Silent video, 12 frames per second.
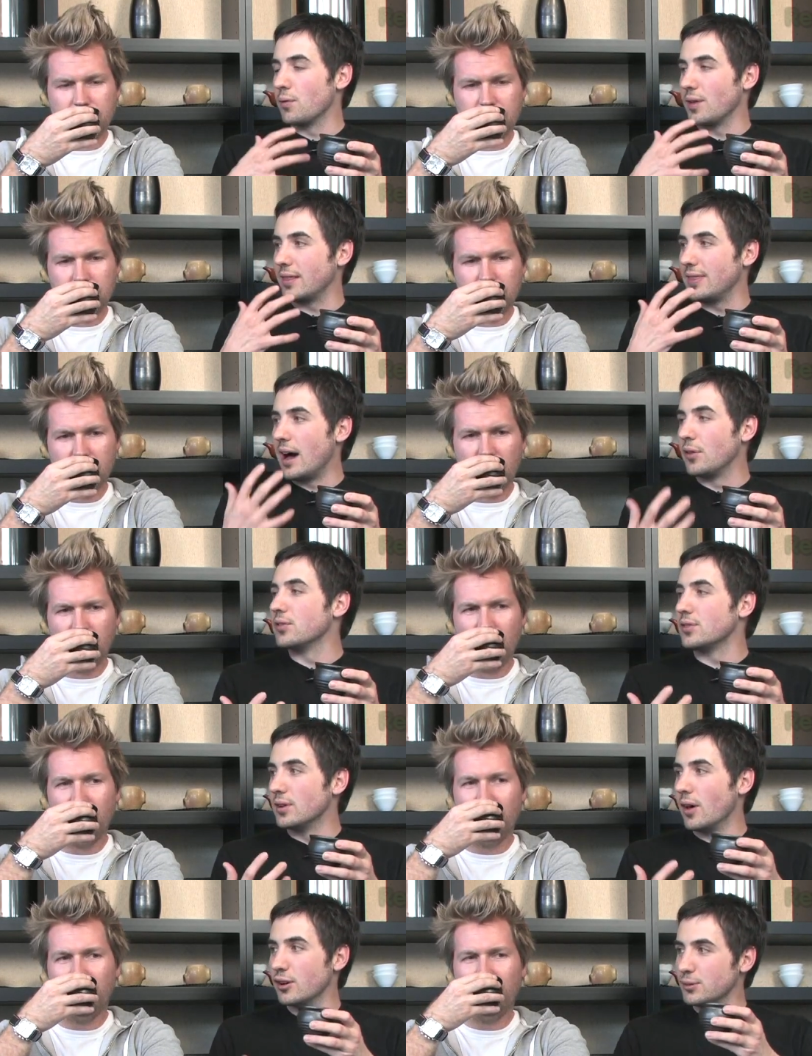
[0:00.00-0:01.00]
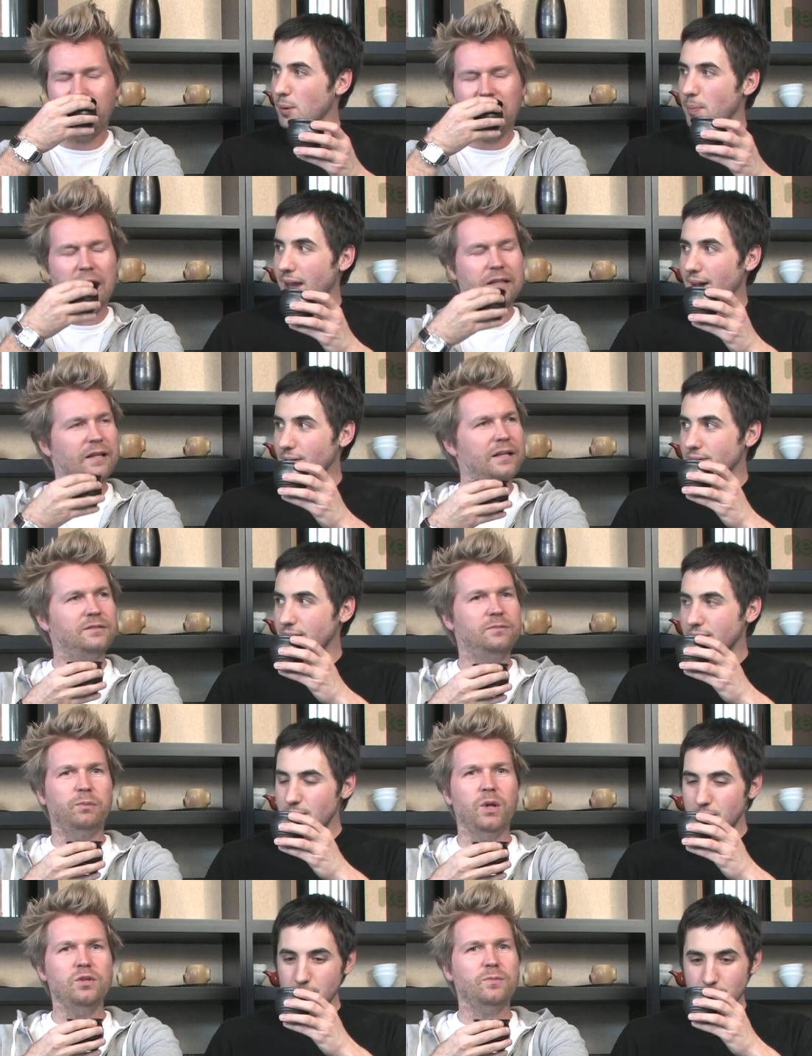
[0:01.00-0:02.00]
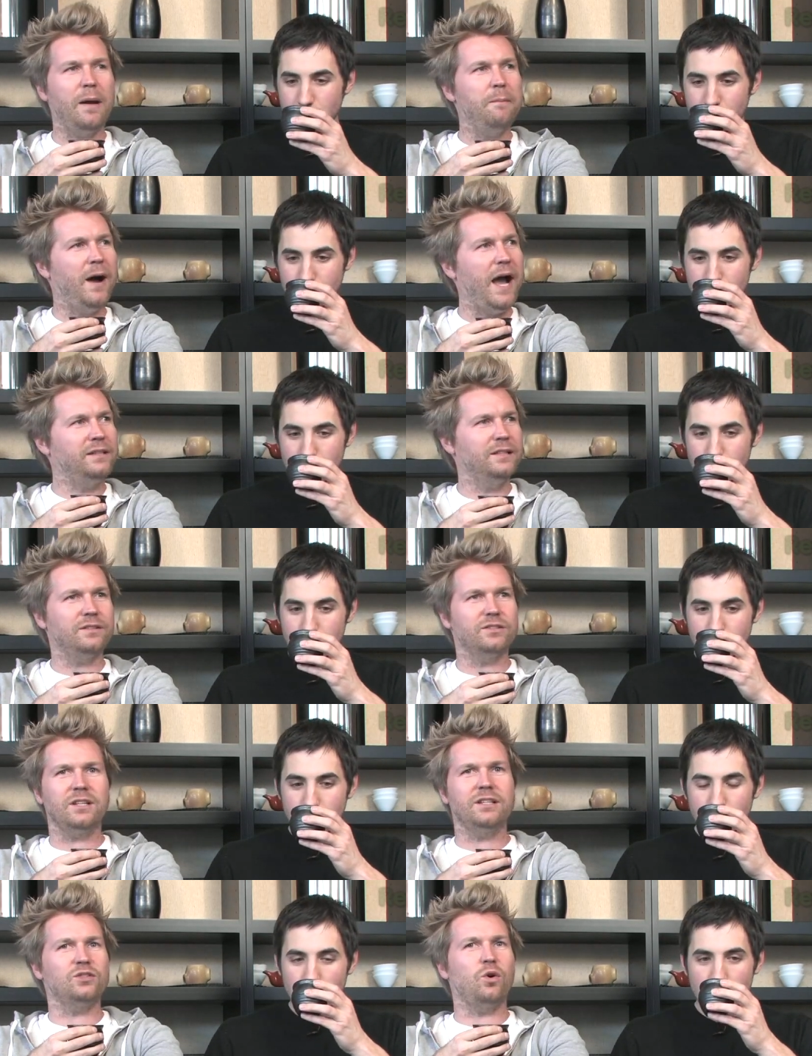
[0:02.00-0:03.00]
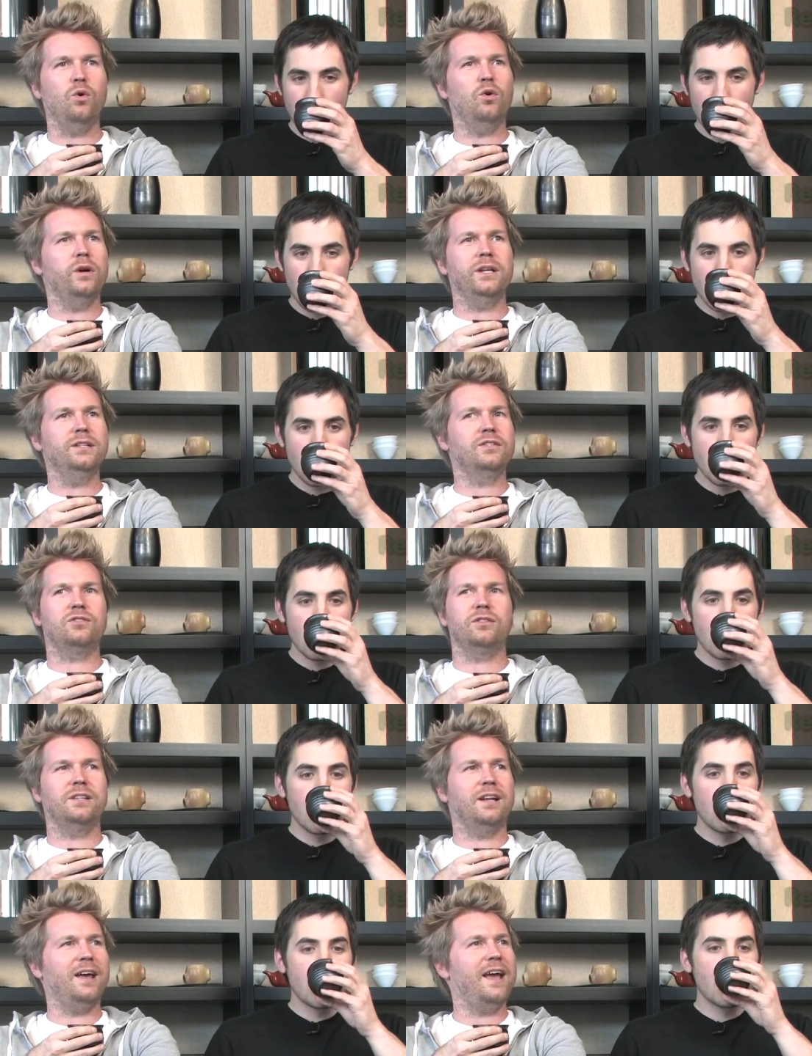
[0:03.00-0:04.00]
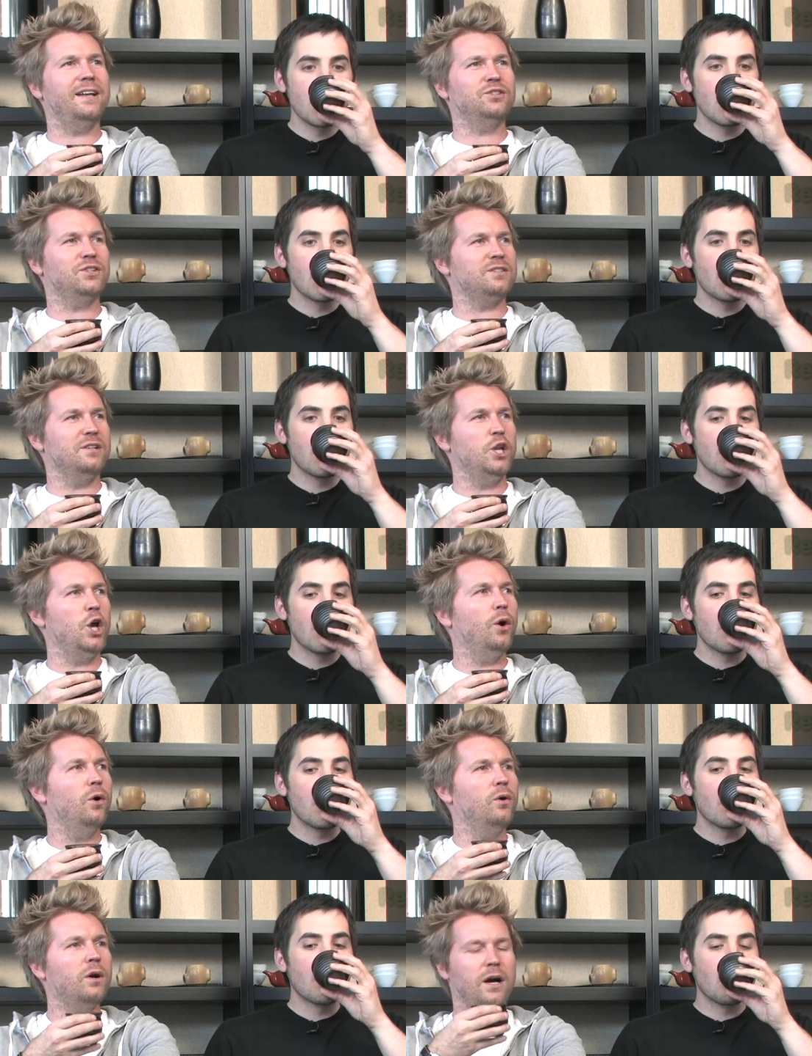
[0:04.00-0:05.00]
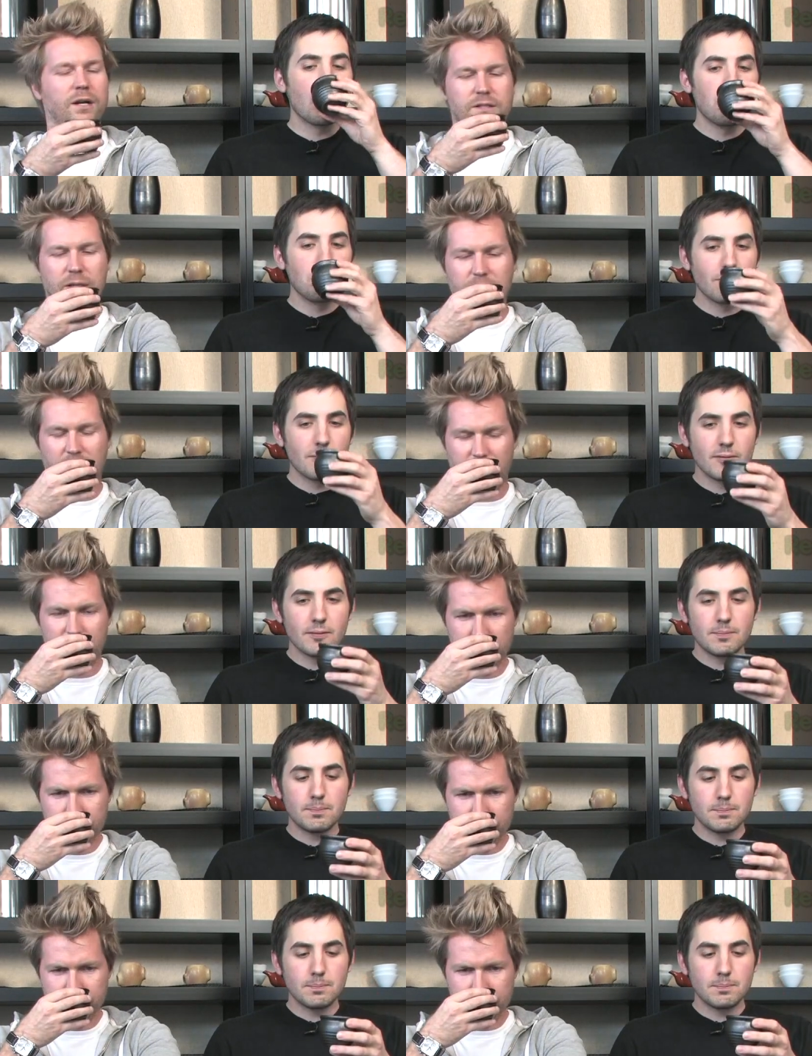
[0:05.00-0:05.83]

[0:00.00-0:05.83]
Speaker 1: for like thousands of dollars per pound. God, that
Speaker 2: blows my mind that there's like this whole industry that I had just no concept of.